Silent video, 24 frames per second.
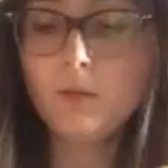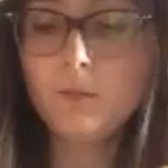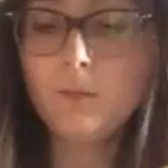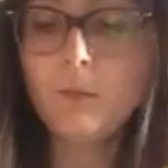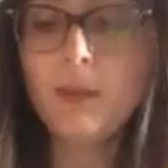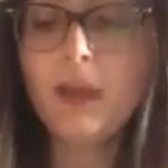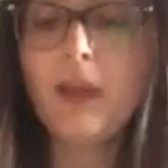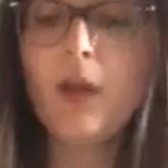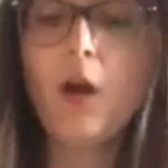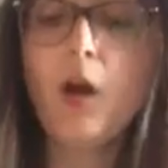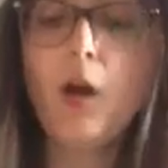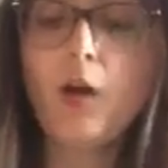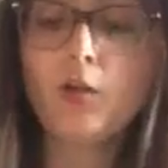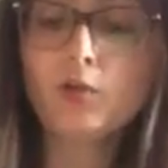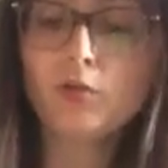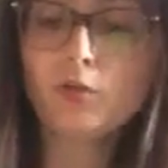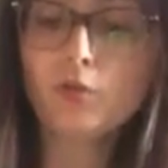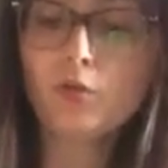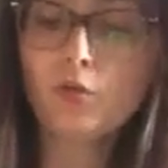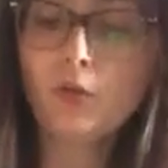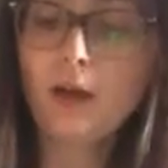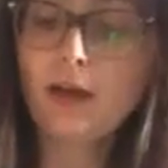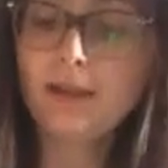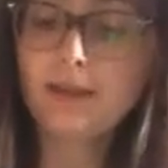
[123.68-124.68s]
"Begone!"
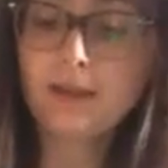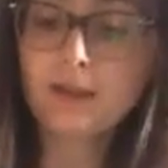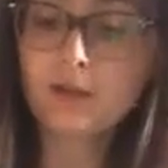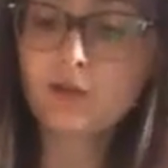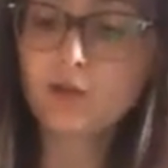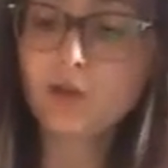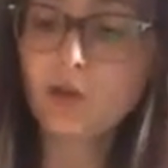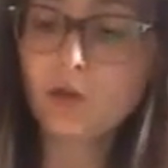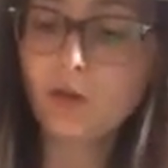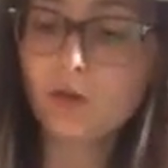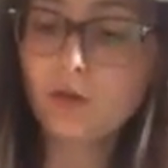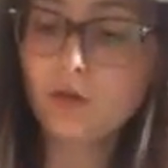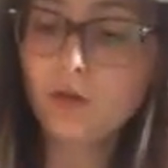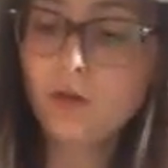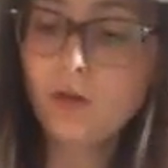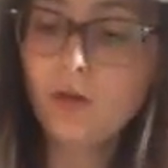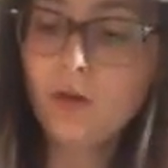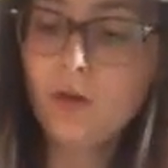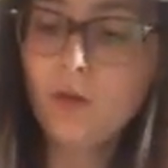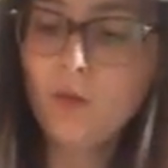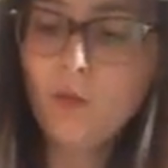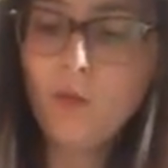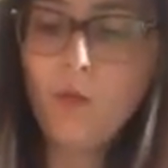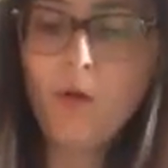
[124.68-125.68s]
cried the son.
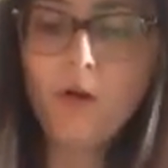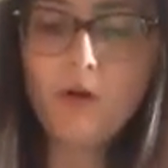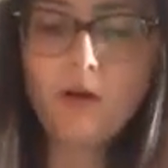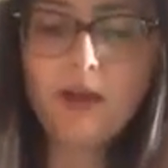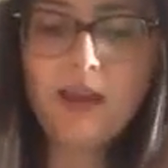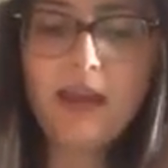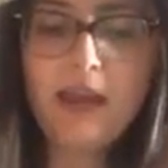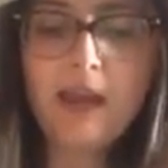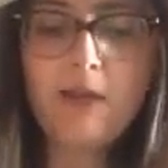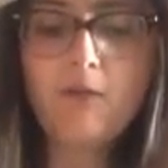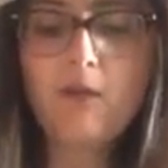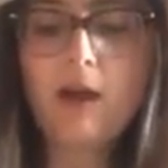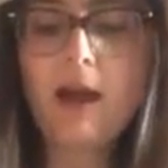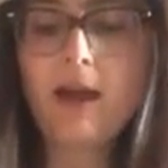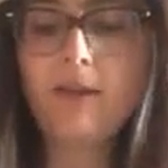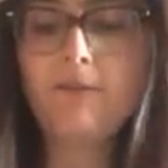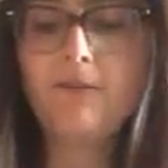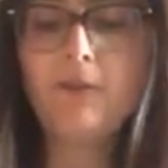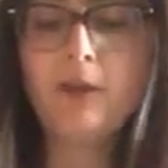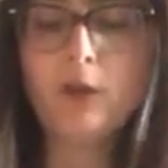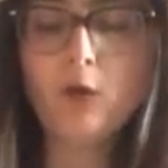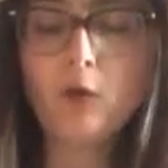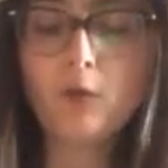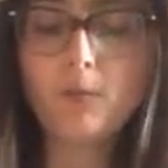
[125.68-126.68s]
"What care I
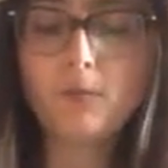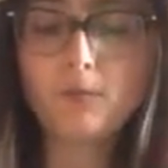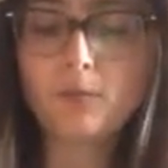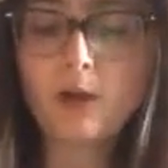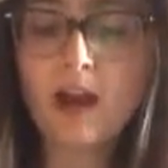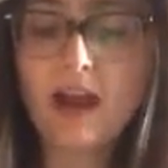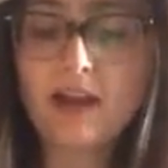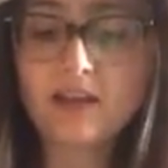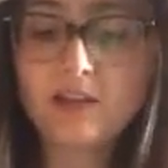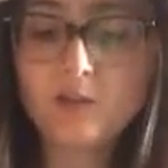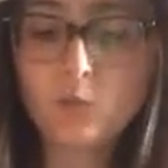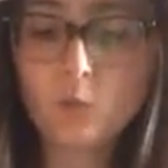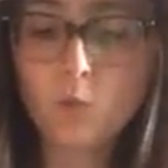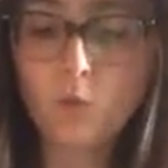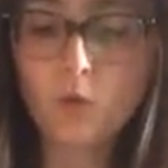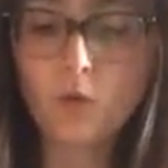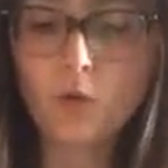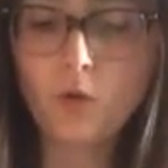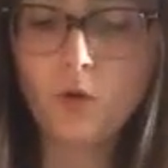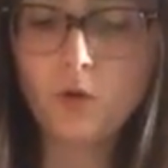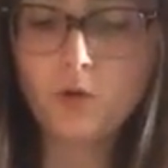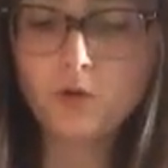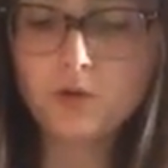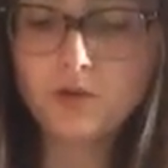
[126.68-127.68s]
for your brat's
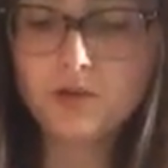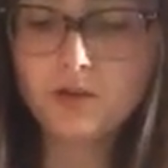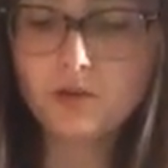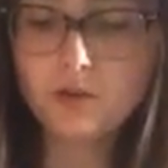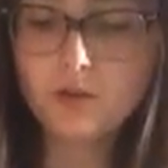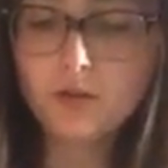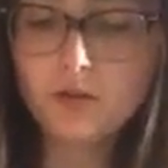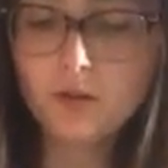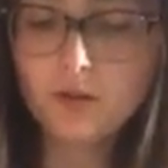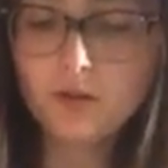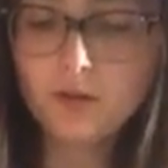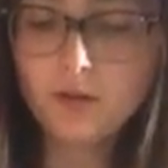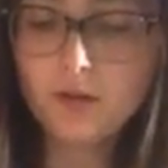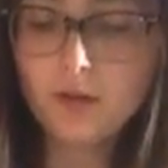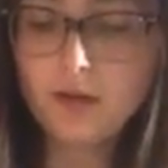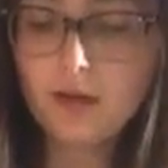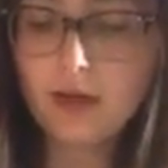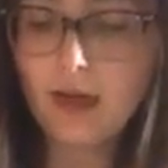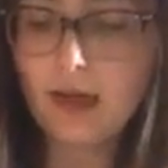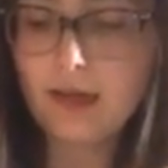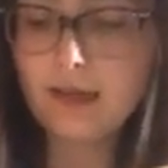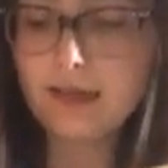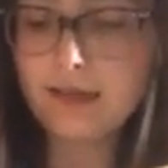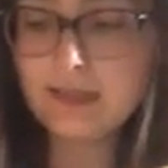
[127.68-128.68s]
warts?"
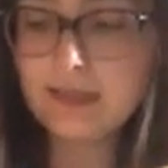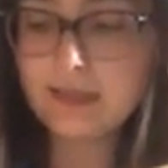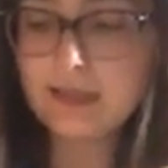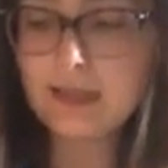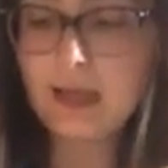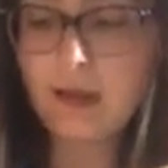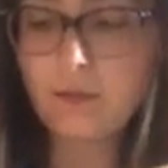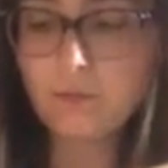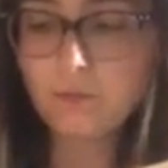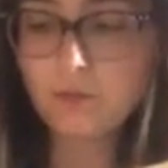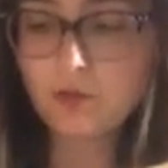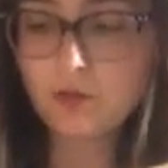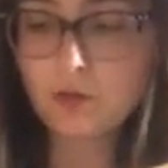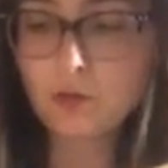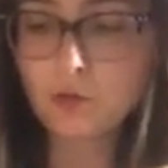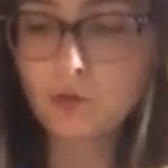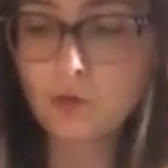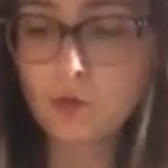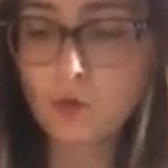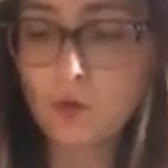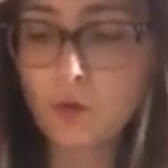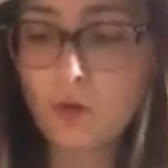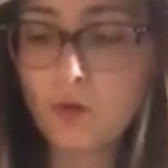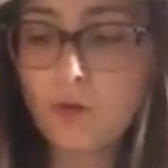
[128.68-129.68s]
And he slammed the
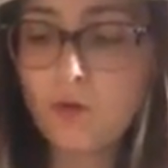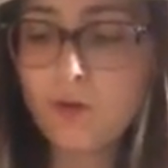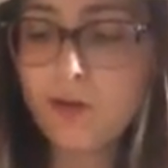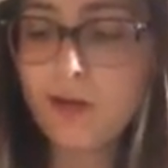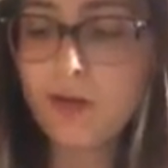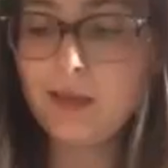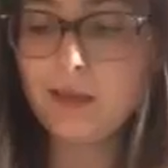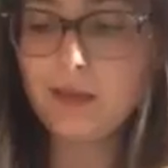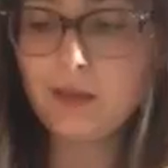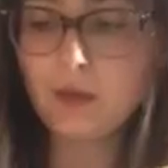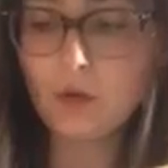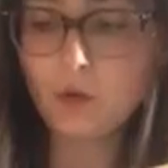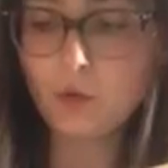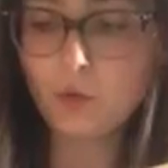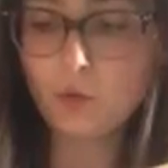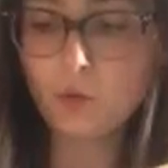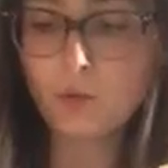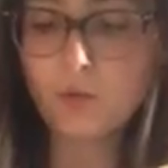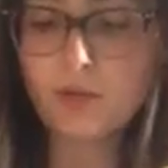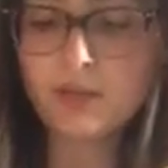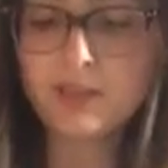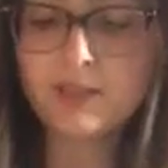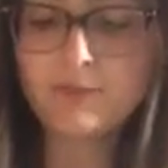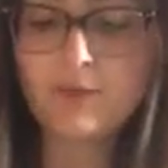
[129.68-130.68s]
door in the old
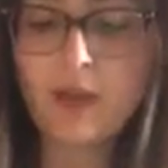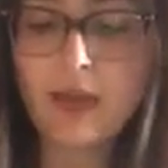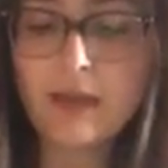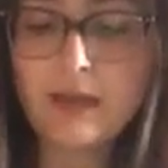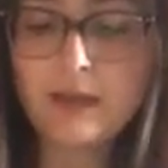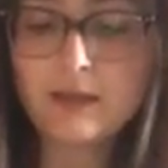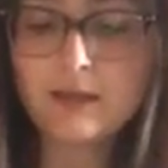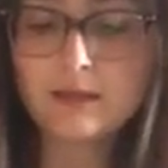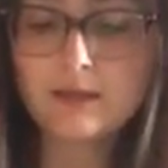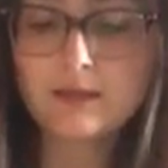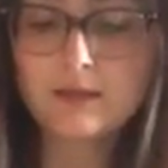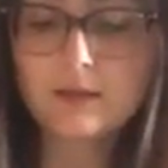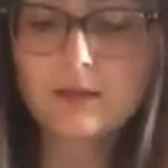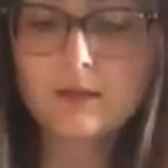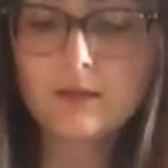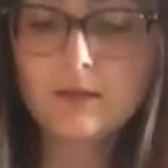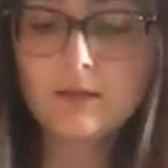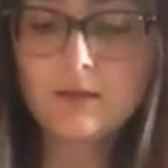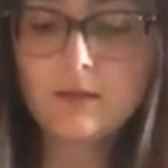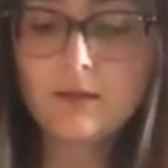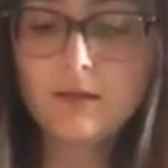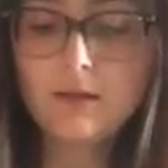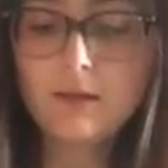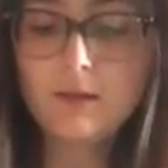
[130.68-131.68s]
woman's face.
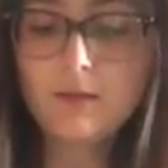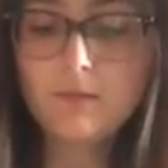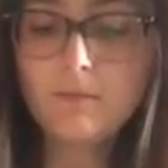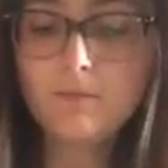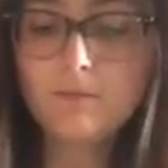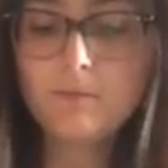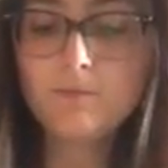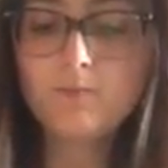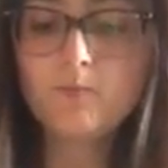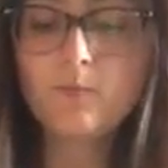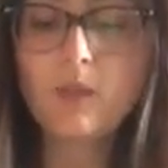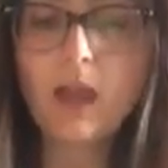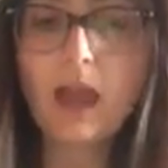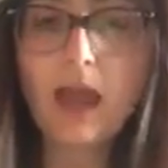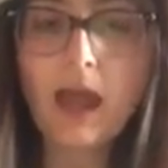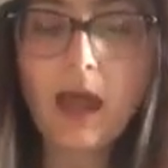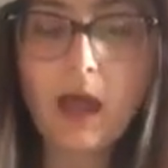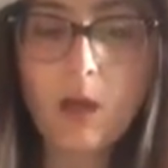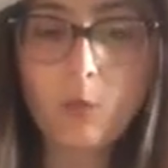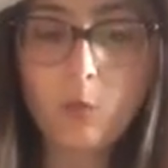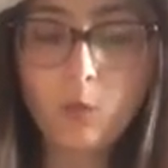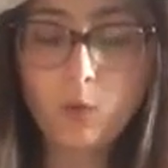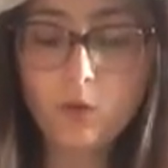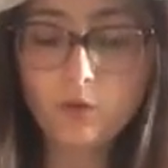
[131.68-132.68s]

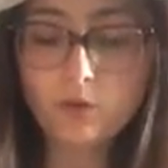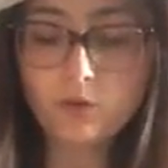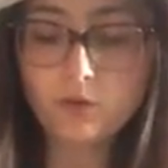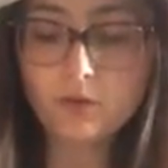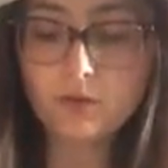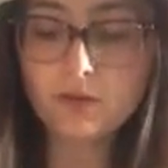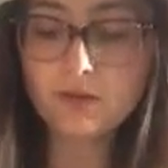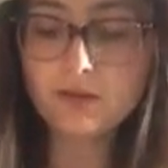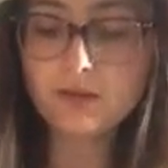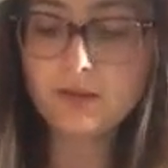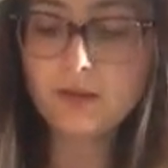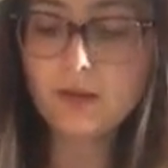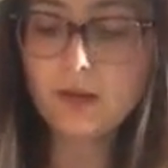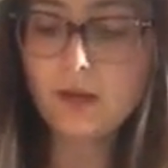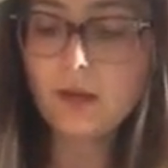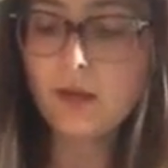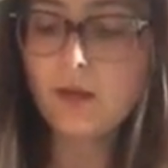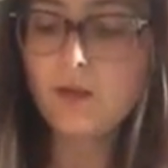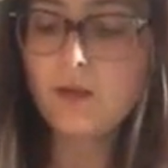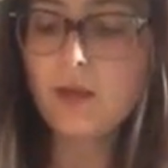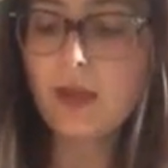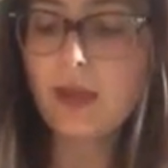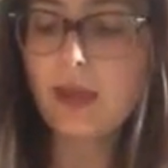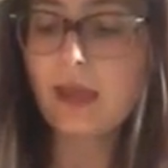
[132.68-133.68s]
At once
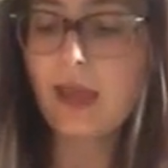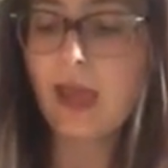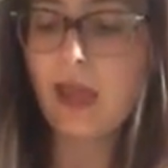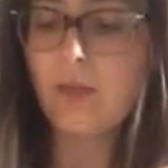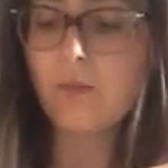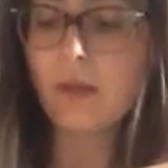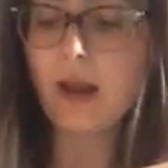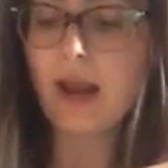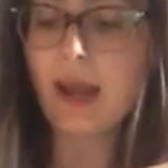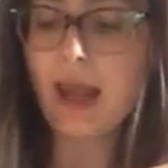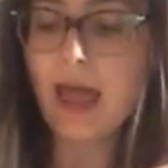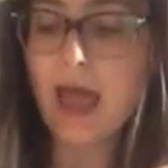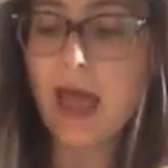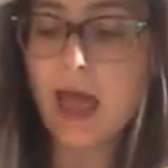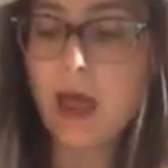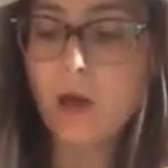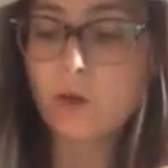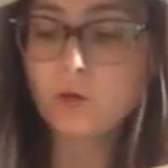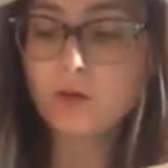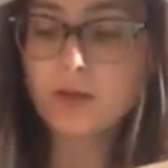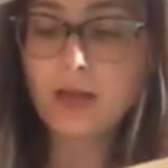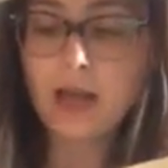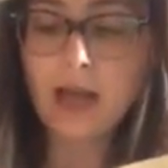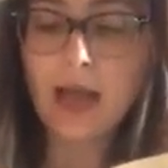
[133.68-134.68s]
there came a
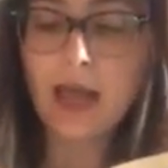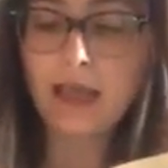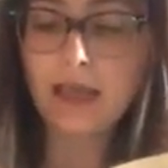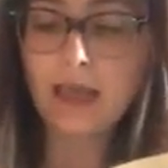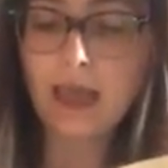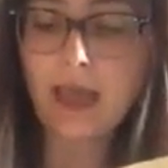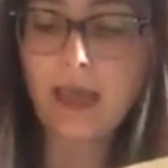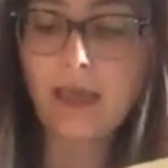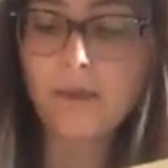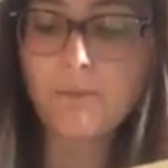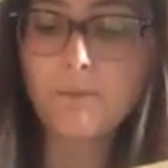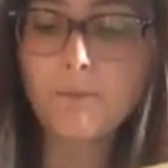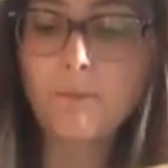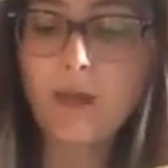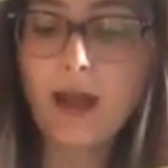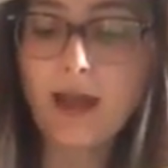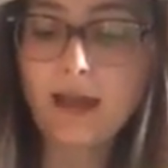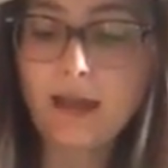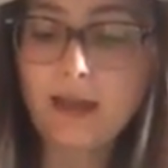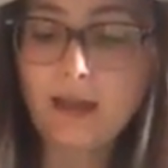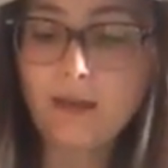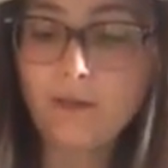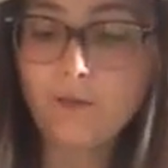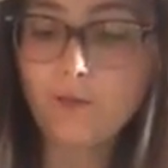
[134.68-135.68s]
loud clanging and
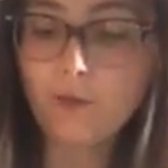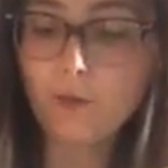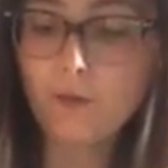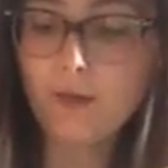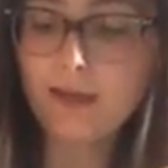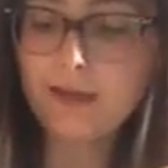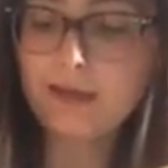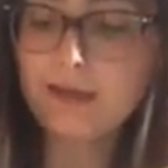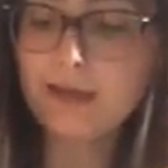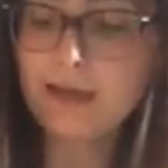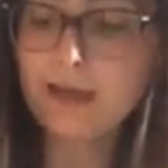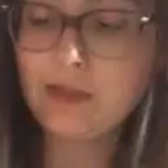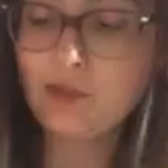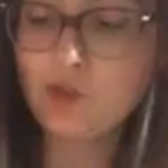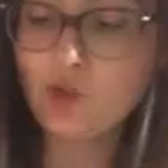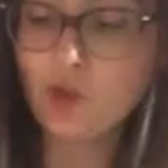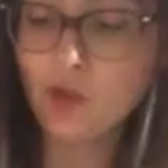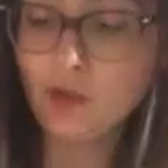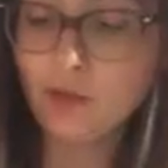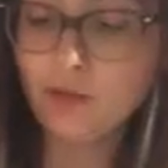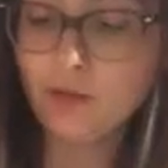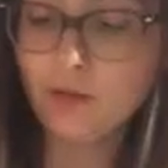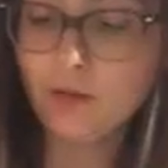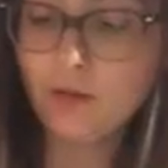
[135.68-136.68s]
banging from his
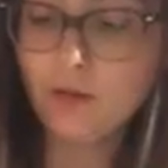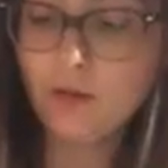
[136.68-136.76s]
kitchen.